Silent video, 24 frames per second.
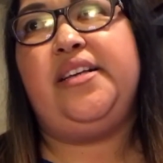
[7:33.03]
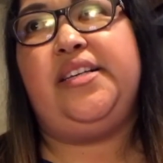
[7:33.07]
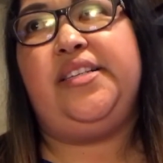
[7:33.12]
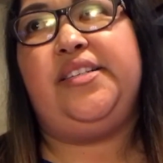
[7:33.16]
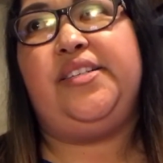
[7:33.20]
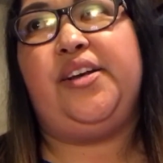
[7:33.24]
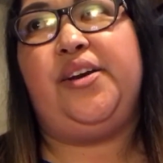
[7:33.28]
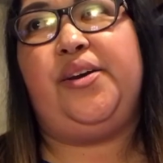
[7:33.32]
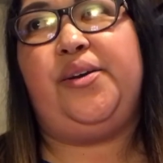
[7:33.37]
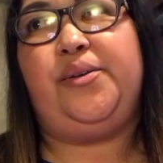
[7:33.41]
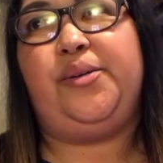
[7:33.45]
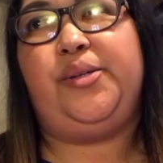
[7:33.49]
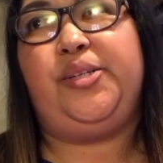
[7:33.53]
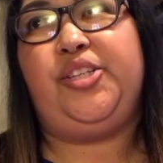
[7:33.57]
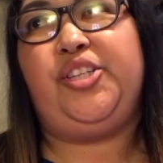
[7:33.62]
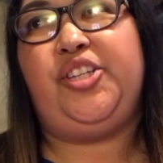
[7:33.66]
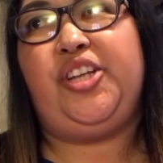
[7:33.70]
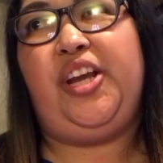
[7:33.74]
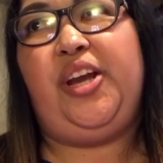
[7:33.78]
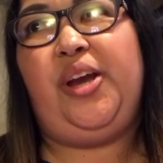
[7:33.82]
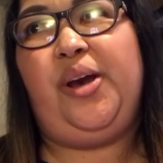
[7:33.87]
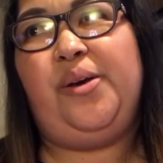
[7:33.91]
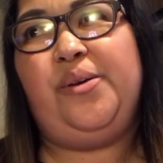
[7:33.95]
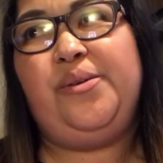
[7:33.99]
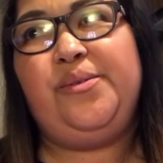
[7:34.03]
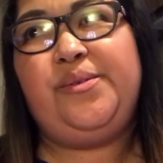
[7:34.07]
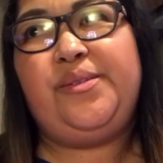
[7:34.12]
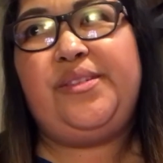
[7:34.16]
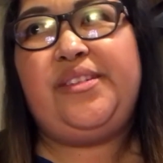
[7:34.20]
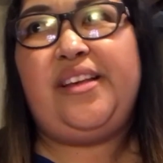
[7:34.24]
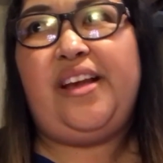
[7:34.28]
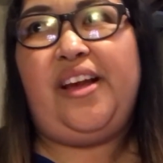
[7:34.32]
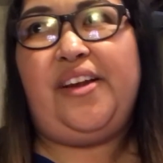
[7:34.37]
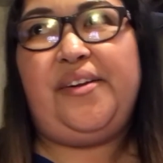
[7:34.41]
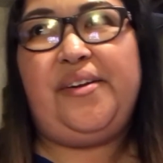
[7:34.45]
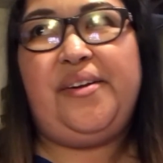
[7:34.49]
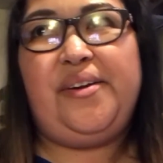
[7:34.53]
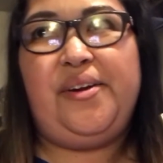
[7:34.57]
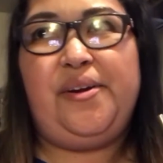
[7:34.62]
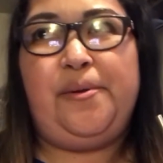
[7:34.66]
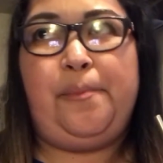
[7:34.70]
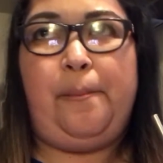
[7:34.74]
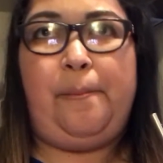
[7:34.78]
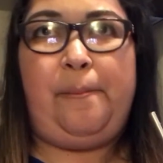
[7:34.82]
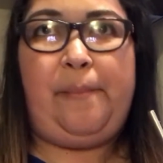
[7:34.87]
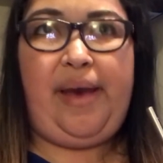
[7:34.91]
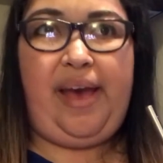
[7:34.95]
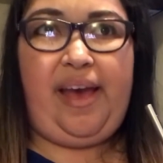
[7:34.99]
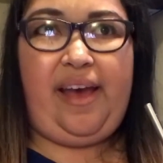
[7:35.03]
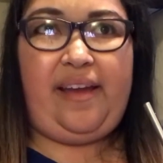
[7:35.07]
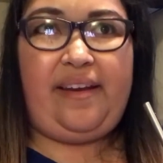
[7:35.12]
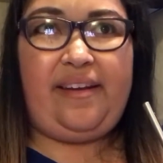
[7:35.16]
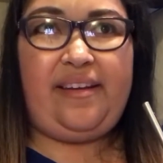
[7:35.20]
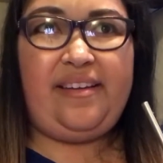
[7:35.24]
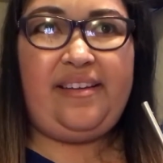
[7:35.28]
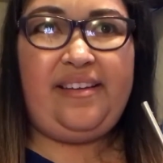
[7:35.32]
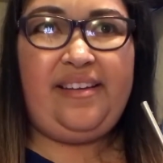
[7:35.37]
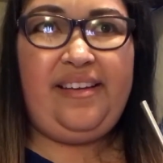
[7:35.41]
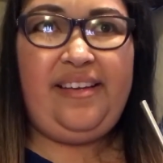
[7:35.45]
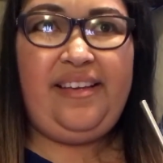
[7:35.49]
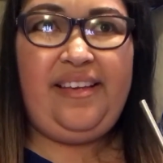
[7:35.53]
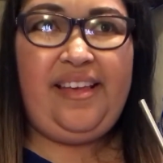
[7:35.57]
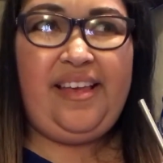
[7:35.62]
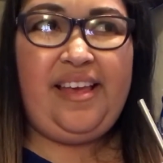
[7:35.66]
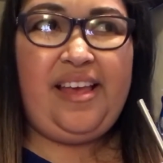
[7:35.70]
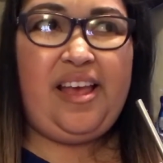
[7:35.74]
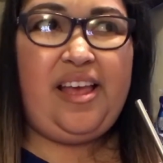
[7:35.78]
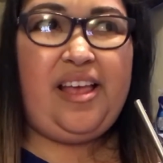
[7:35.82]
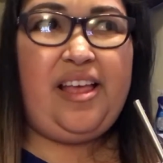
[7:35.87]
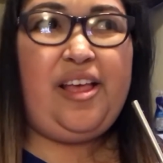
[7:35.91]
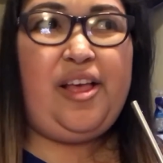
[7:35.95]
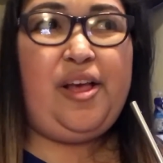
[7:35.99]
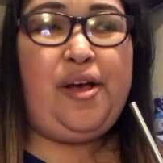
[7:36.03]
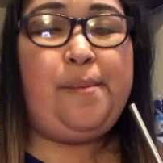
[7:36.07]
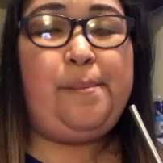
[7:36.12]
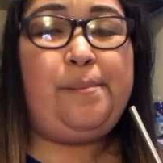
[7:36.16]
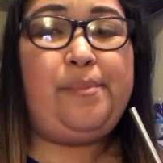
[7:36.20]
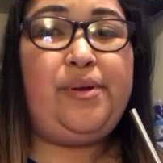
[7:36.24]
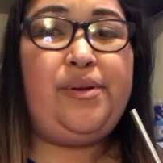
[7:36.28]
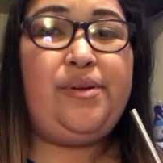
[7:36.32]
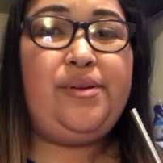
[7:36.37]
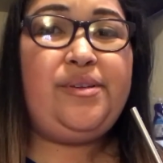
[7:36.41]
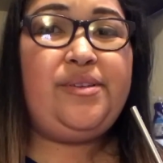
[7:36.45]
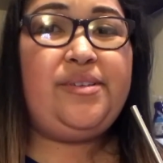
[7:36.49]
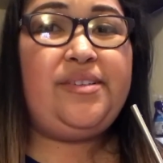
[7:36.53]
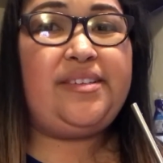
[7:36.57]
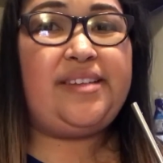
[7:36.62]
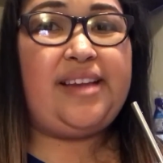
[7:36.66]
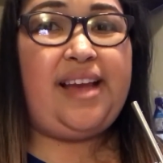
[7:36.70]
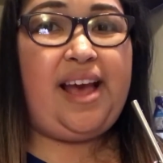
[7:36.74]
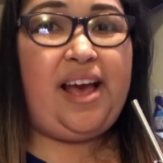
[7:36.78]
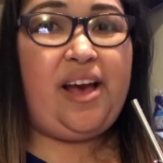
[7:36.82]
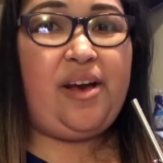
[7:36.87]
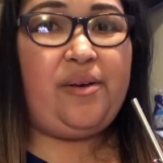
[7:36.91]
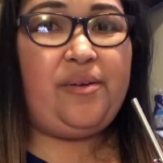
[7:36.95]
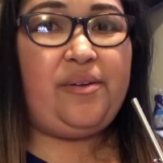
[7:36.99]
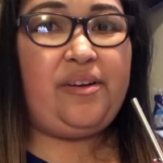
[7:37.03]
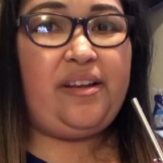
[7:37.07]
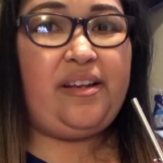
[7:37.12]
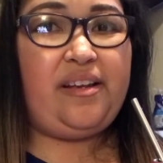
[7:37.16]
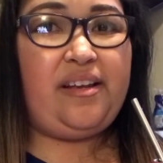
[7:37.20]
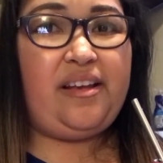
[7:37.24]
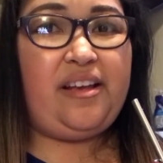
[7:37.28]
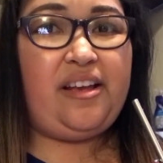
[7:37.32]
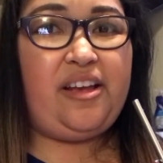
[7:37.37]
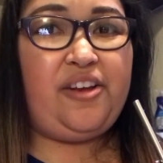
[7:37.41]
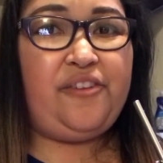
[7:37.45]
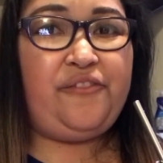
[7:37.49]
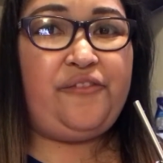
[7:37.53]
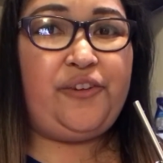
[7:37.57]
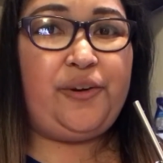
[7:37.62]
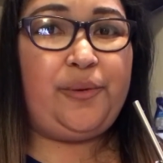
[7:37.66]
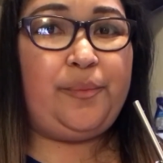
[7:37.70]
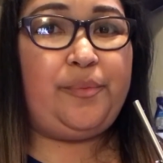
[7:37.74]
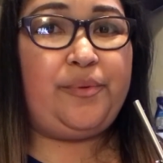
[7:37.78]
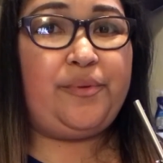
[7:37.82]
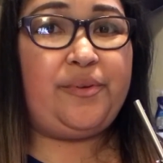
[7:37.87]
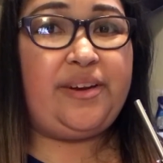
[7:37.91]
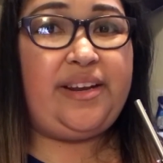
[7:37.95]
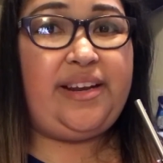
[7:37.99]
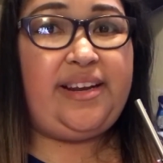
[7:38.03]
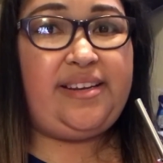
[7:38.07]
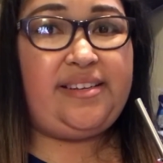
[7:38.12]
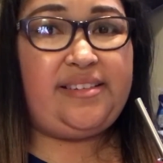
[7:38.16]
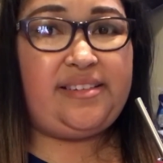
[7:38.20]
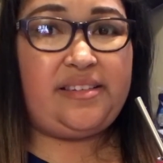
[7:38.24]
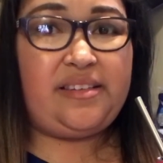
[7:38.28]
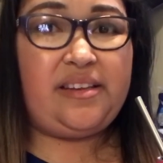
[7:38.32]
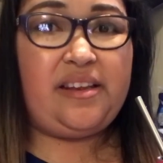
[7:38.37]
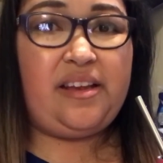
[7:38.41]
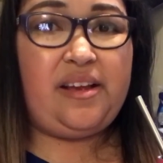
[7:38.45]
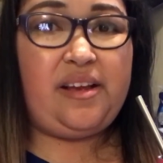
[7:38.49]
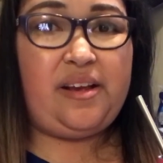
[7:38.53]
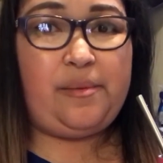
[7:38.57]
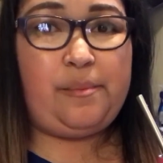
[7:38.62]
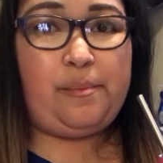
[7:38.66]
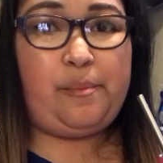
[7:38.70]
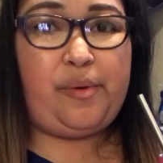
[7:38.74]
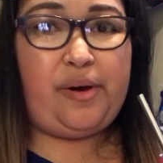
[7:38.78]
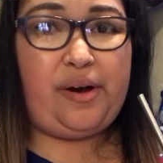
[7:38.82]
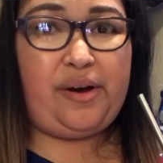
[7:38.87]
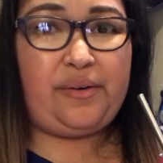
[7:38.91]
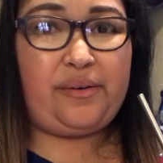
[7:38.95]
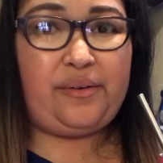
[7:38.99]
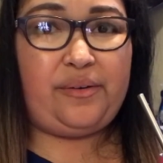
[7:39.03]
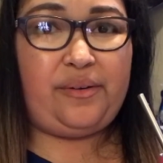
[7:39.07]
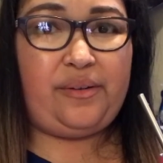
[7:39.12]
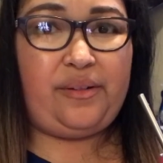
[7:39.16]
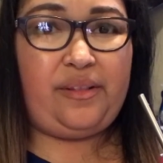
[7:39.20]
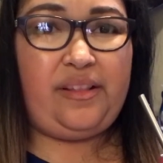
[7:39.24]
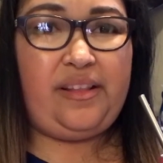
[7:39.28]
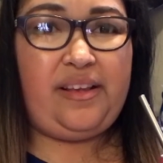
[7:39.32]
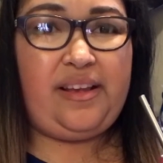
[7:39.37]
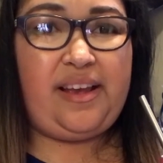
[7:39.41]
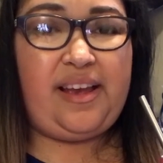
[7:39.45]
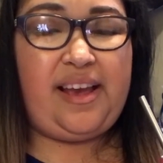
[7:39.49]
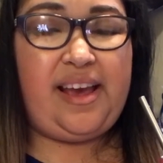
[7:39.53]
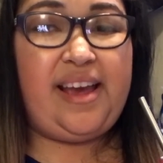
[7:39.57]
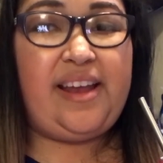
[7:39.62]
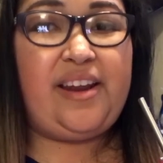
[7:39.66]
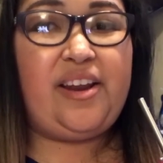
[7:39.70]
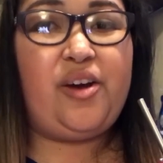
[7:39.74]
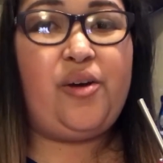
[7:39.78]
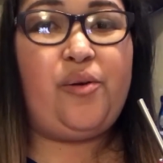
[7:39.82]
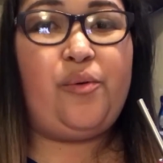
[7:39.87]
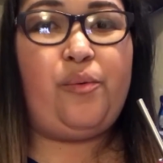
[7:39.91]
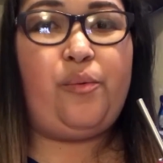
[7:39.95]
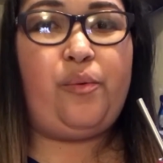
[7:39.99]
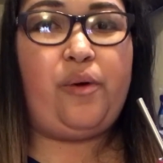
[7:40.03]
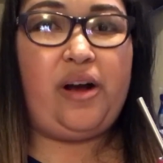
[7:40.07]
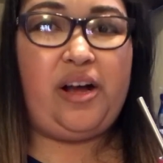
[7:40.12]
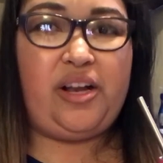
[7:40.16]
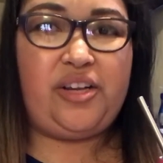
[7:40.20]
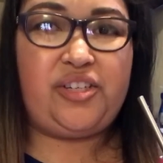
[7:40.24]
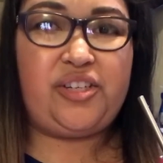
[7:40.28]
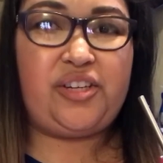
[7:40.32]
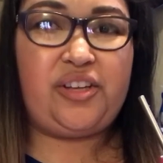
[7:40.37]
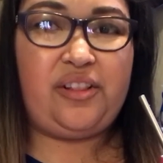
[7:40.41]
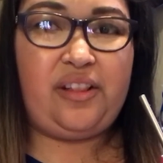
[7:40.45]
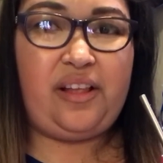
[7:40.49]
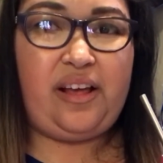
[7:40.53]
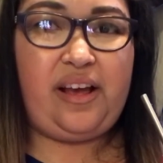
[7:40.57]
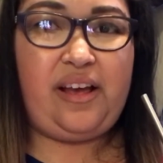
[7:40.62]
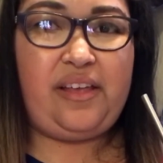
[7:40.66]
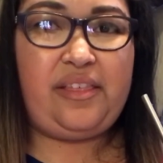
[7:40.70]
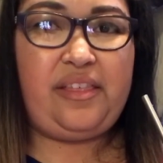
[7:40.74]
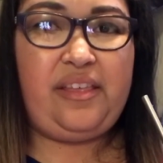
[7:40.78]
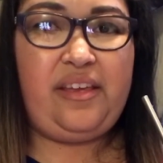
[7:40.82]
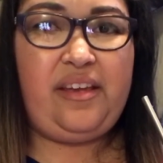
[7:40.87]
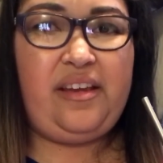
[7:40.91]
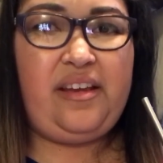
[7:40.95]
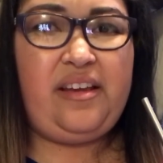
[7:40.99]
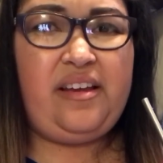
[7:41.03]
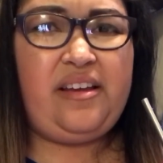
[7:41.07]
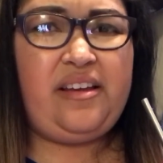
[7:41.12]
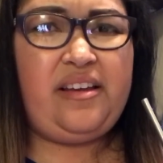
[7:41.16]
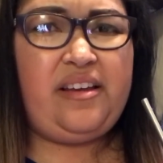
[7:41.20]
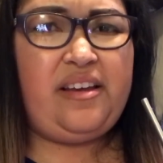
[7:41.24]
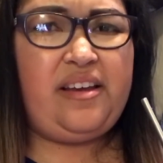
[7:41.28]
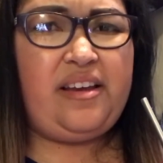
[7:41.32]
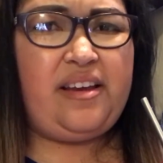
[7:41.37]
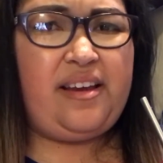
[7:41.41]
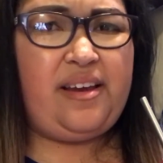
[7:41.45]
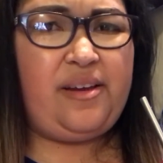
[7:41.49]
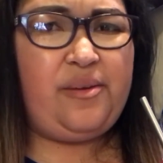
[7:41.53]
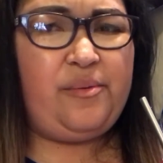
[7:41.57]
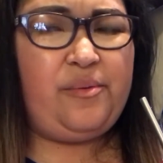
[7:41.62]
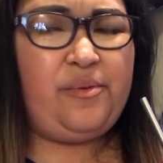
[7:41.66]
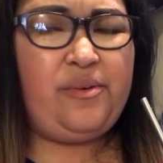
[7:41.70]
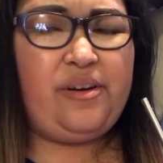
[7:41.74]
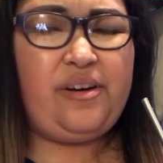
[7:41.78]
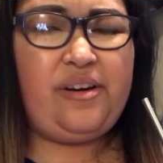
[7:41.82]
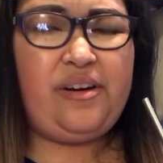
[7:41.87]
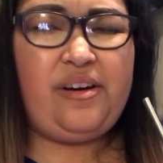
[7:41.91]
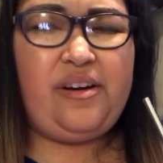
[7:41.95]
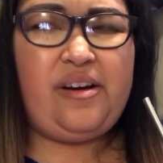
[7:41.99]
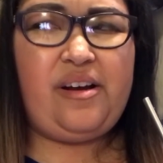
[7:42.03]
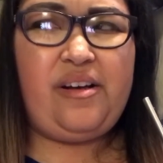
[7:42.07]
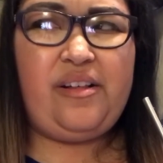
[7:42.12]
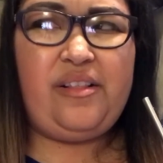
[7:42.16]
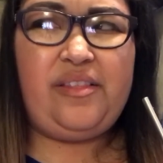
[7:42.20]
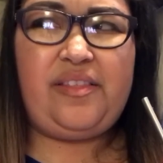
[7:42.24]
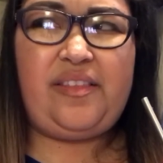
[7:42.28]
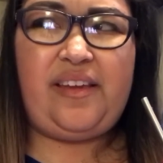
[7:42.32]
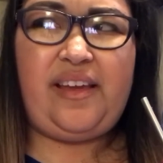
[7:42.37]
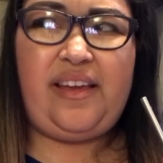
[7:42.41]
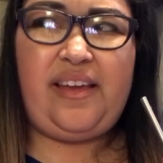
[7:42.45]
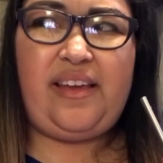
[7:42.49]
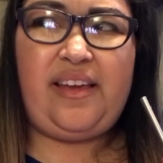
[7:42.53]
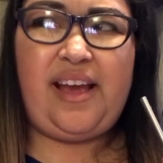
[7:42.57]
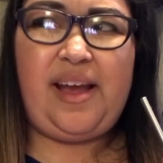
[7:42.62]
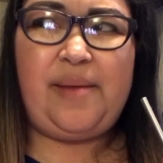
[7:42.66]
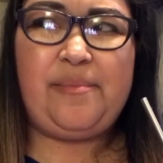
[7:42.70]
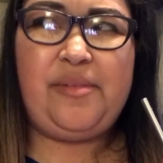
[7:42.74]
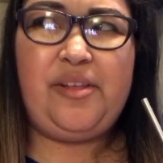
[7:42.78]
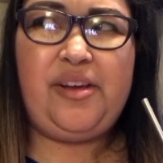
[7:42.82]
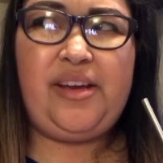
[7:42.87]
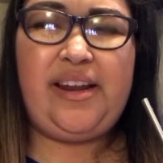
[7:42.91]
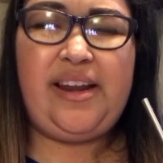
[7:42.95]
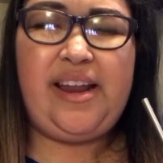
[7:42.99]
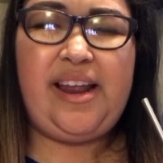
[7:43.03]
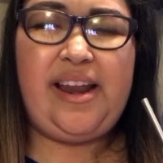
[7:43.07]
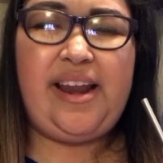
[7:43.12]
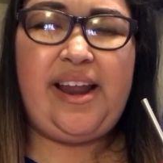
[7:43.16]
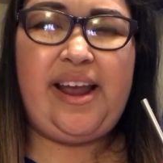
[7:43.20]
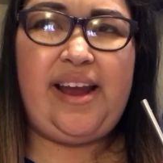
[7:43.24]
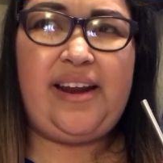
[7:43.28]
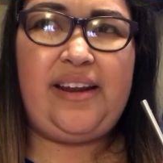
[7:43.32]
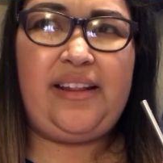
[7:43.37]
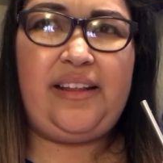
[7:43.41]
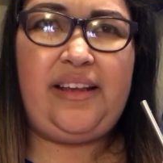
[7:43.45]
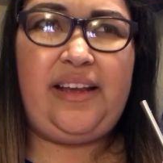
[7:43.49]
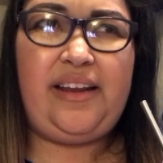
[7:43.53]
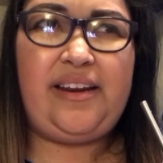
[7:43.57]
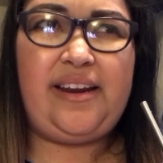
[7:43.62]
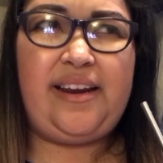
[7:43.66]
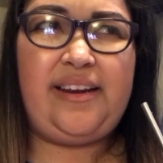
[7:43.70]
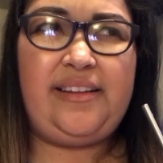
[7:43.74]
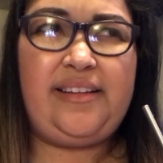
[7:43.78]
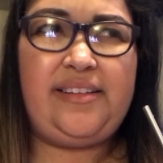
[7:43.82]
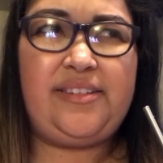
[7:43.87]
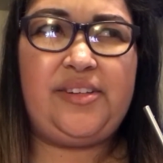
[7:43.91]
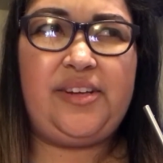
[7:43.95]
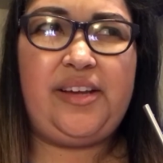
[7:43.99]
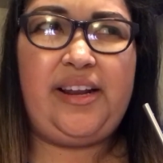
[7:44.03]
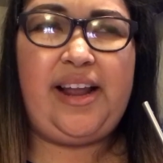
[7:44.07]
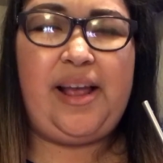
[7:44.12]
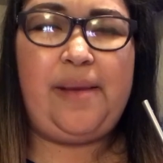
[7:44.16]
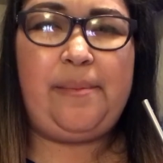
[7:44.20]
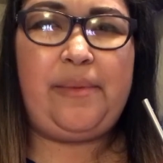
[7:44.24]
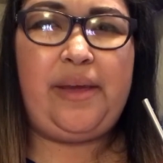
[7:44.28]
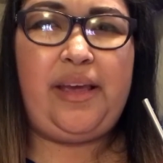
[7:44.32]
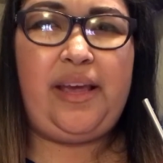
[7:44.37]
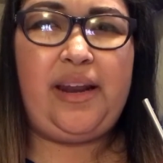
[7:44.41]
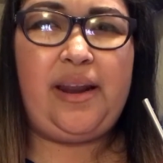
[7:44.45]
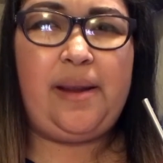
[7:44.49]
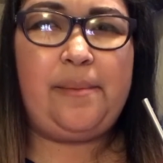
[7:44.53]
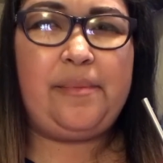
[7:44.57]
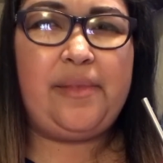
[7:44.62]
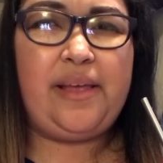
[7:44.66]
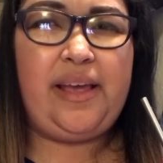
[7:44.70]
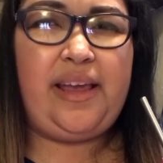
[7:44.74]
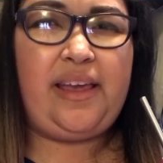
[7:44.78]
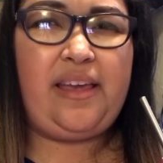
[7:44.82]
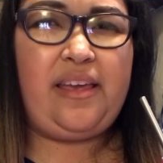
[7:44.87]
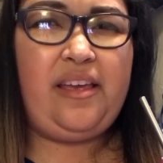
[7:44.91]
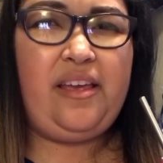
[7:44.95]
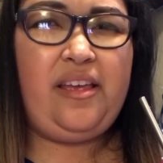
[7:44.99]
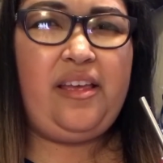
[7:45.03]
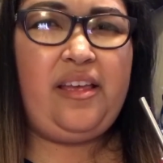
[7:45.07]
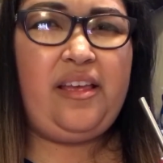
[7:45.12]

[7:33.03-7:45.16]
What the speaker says: So she goes under her bed, pulls out a Febreze bottle and a washcloth. And we're all thinking, I'm looking at Natalie, and Natalie's looking at me, and I'm like,